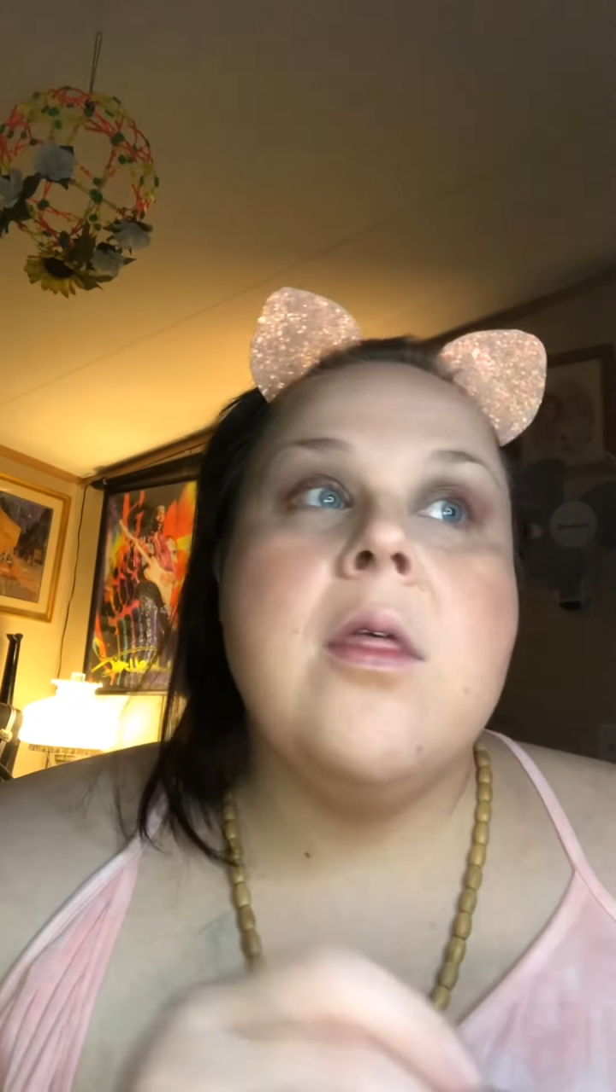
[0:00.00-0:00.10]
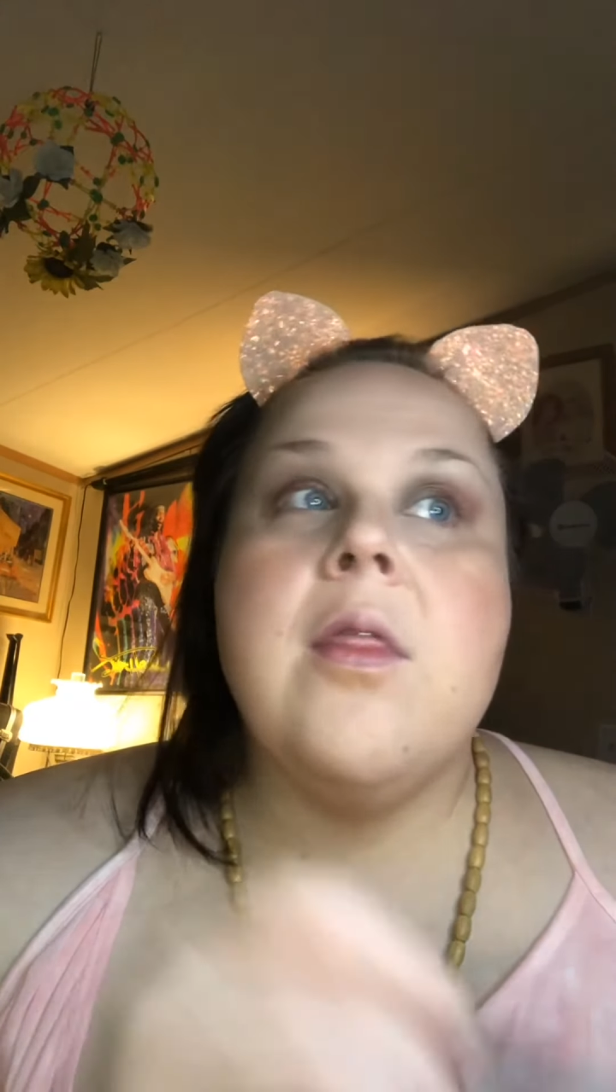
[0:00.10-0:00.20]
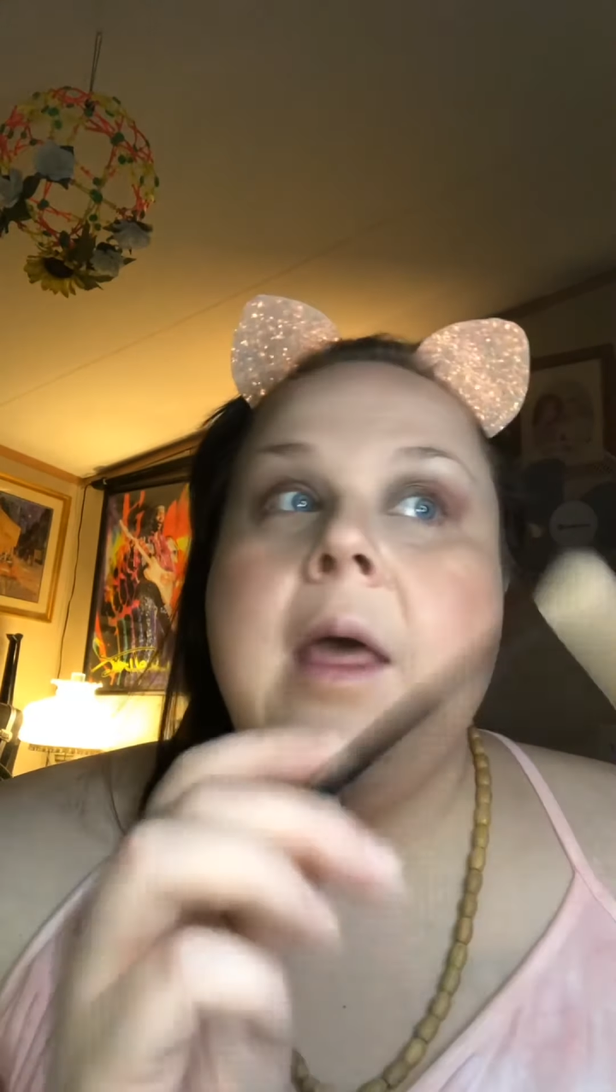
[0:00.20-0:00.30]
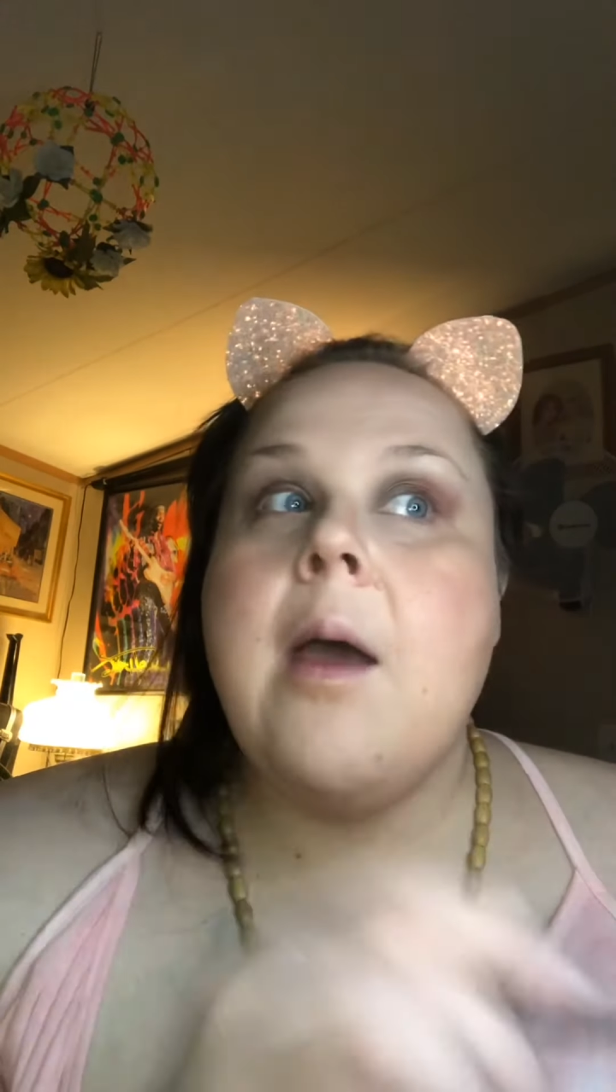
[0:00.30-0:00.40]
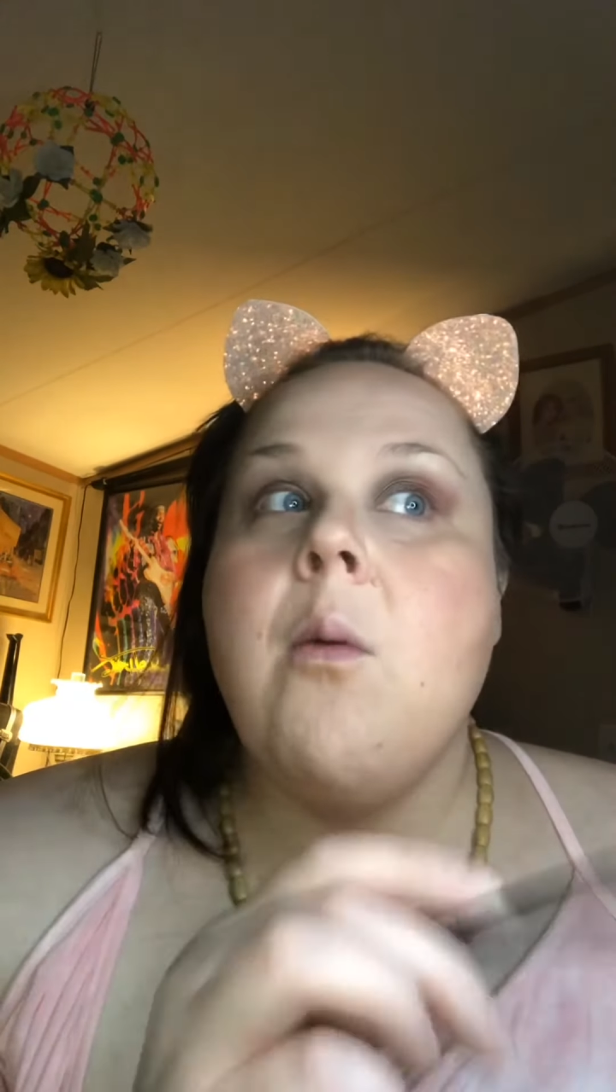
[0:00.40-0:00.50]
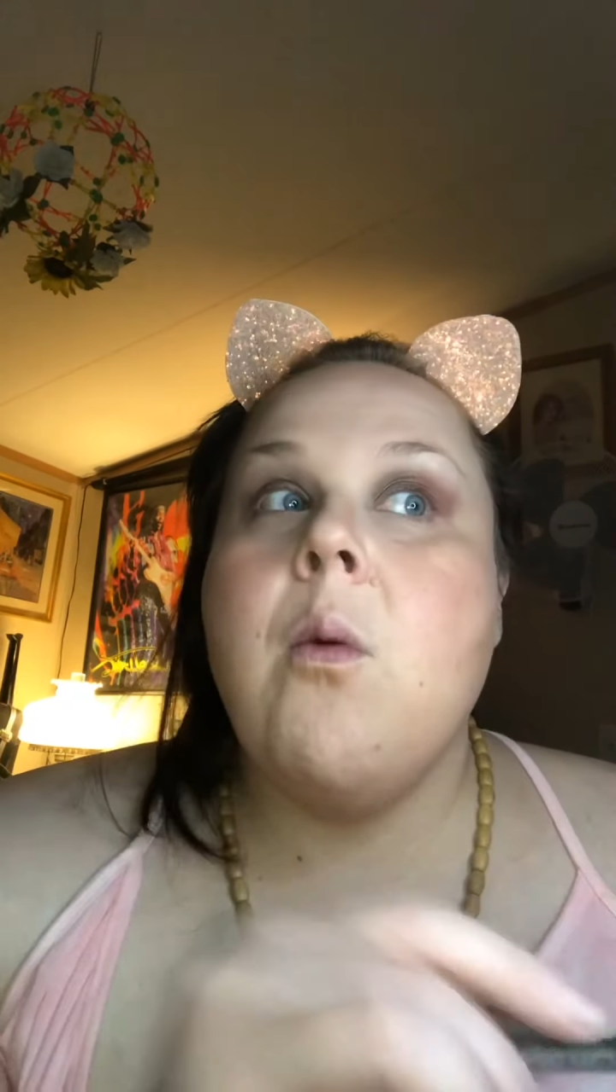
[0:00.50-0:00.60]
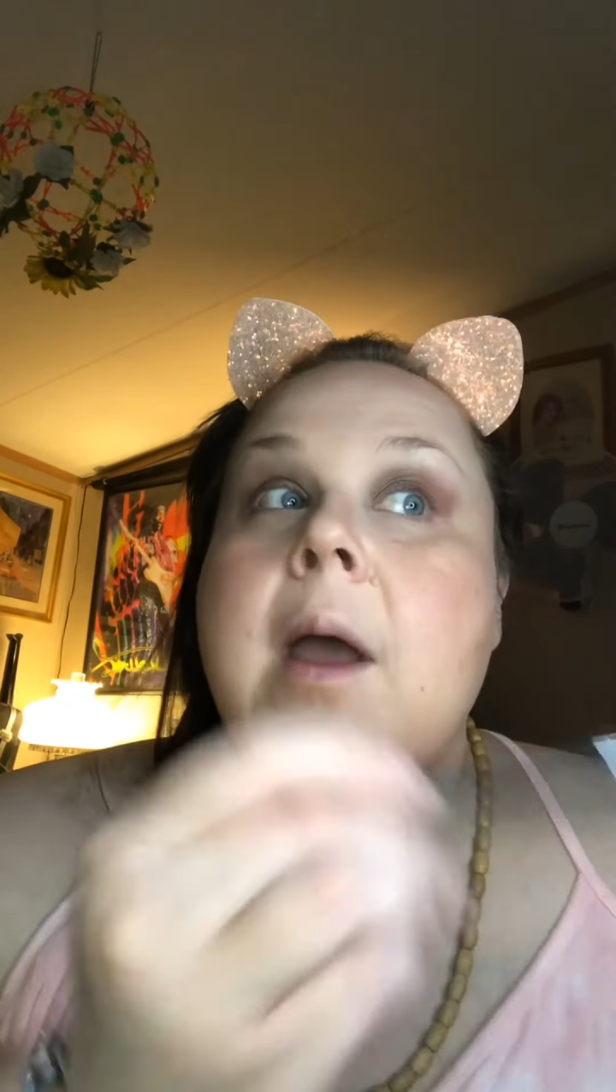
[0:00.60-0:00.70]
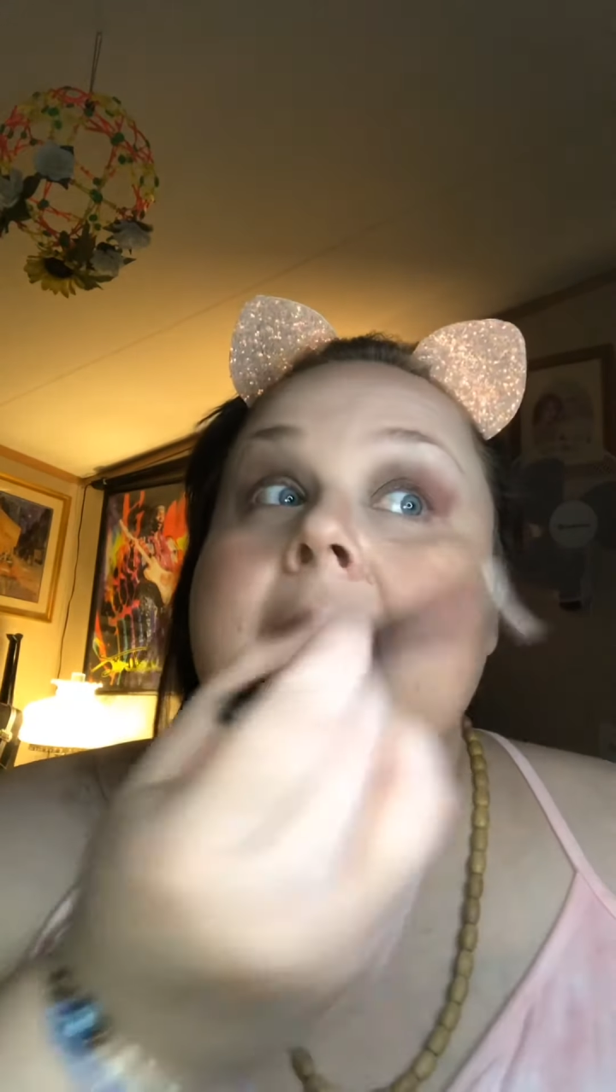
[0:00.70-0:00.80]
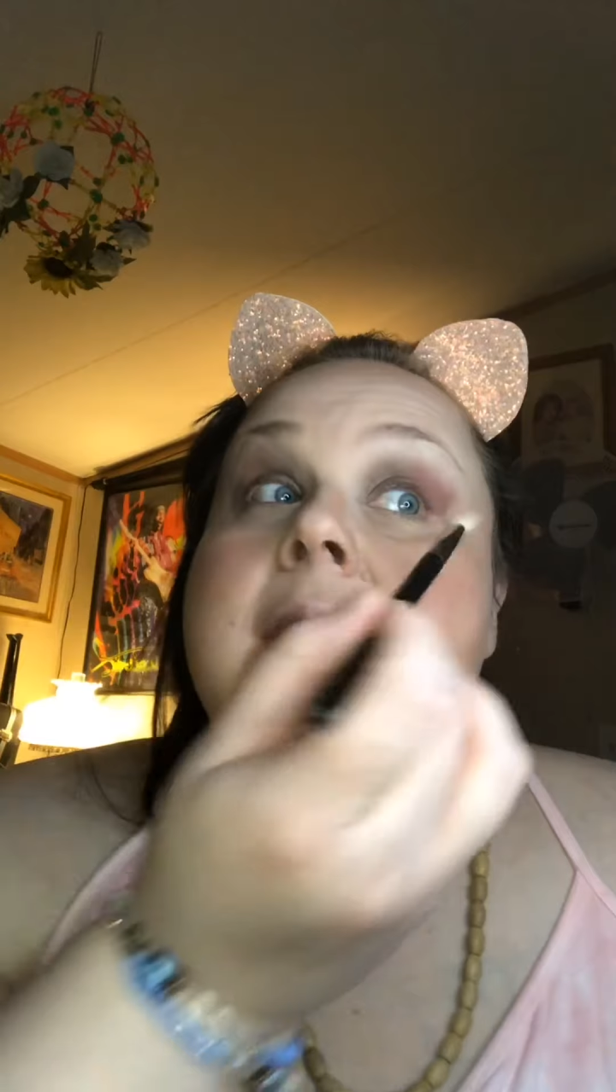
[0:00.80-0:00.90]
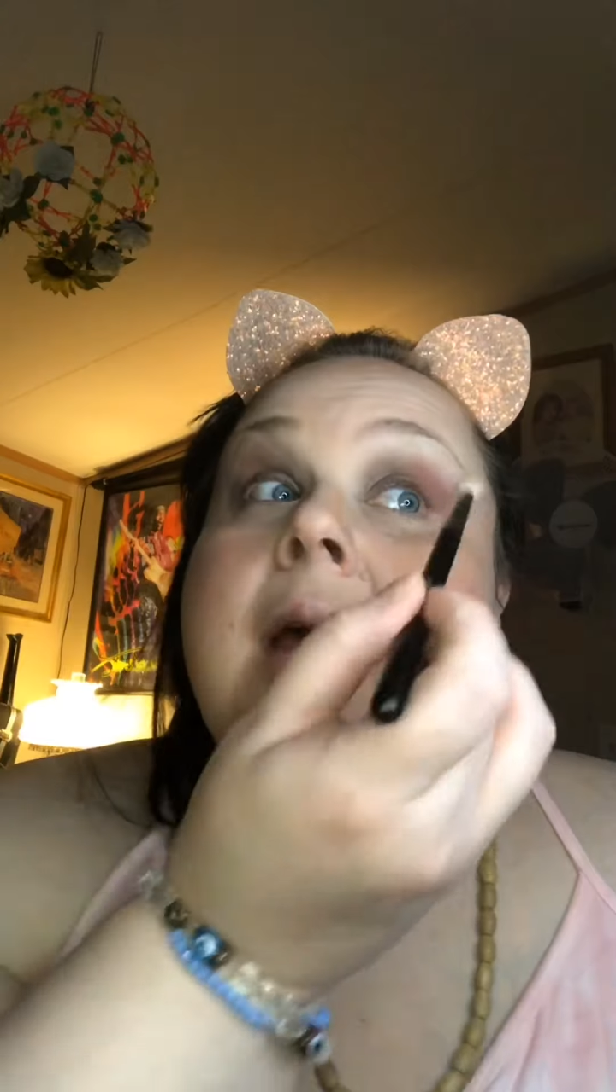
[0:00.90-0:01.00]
that white